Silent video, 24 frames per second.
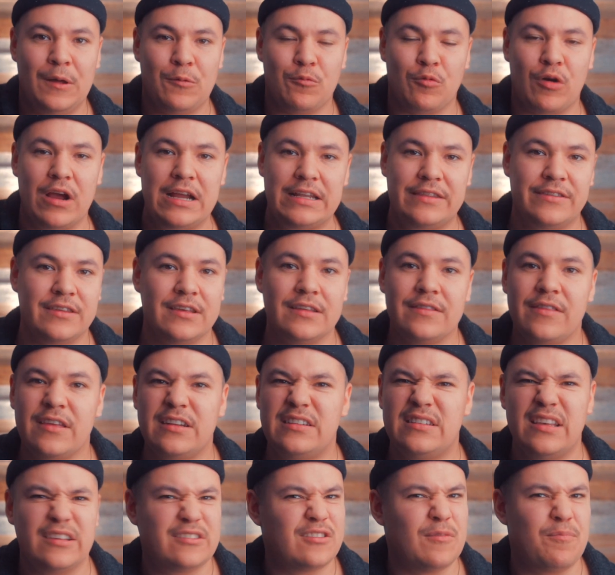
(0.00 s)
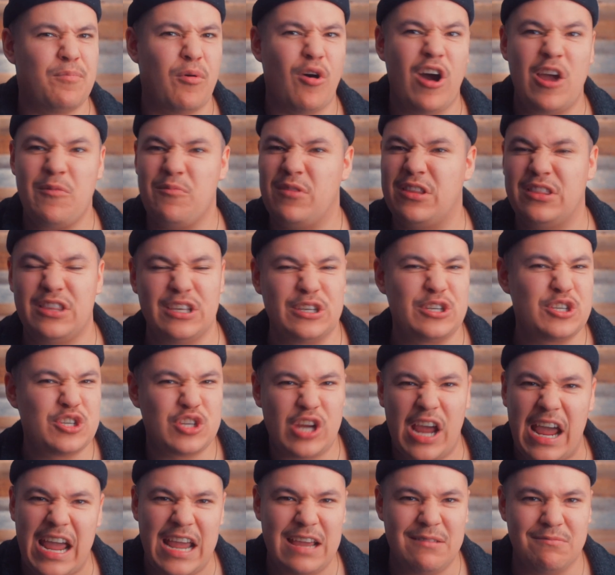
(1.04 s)
right, the disappointment, the
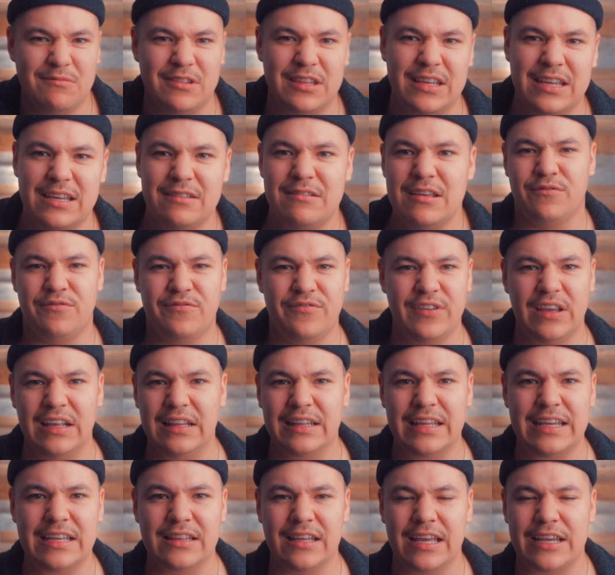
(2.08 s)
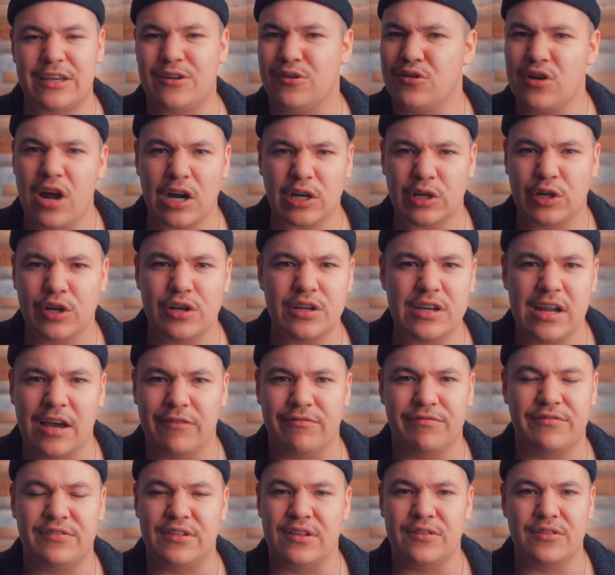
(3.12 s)
shame, the feeling like you're not good
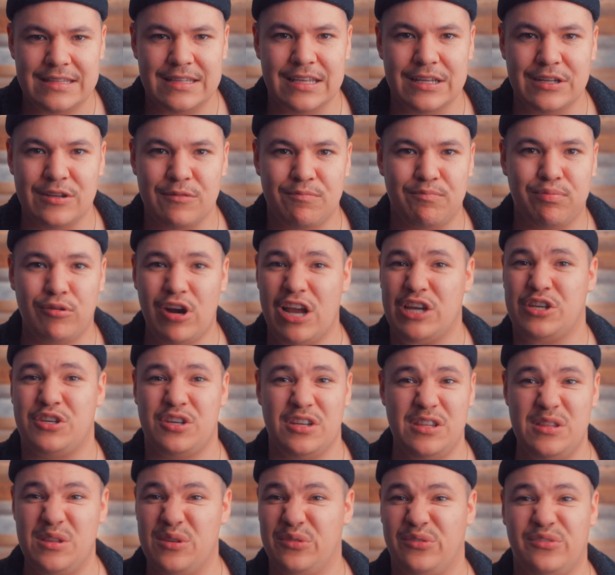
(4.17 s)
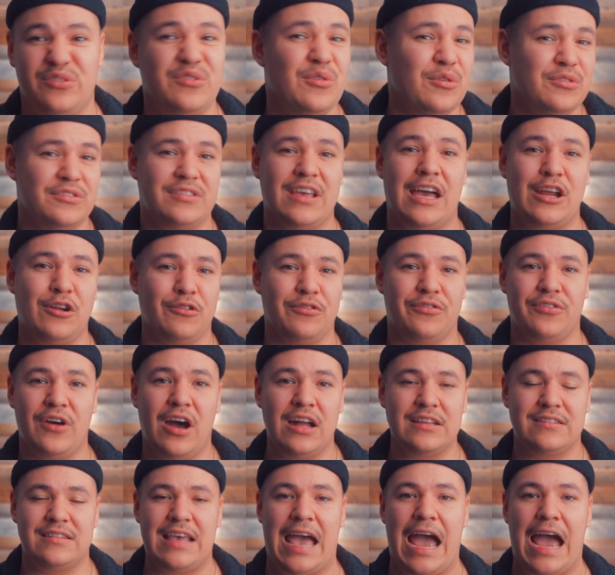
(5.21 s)
enough, the depression, the suicidal thoughts?